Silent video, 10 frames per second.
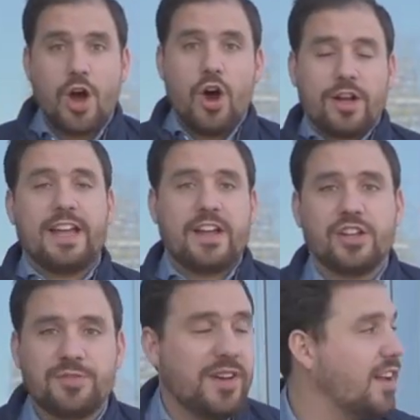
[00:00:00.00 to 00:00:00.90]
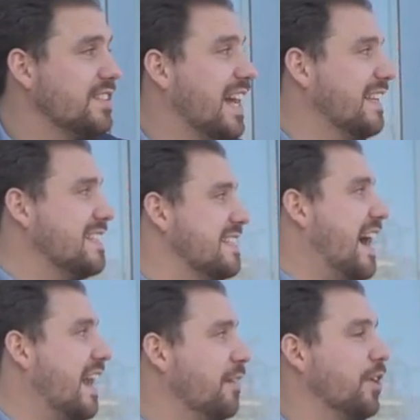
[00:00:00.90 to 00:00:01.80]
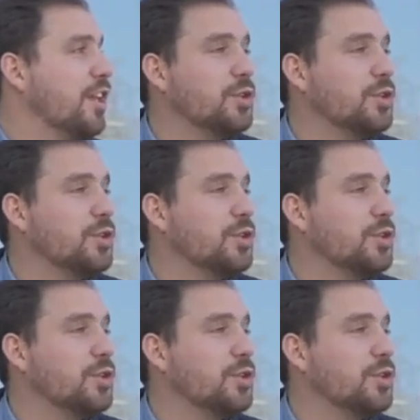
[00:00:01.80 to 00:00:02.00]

Okay, good fellas, I decided I'm gonna